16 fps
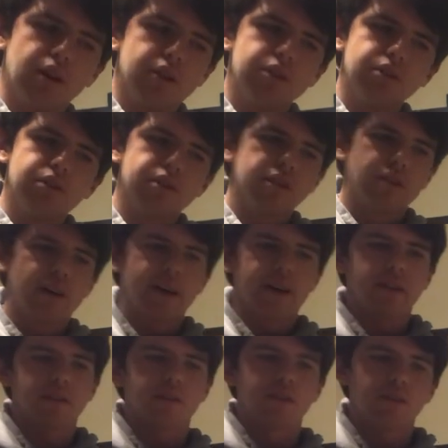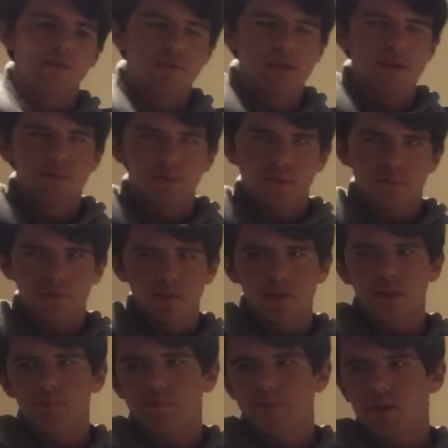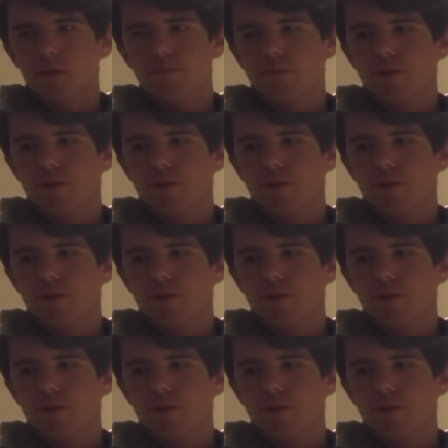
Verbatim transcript: you can like you know flip them, skip them,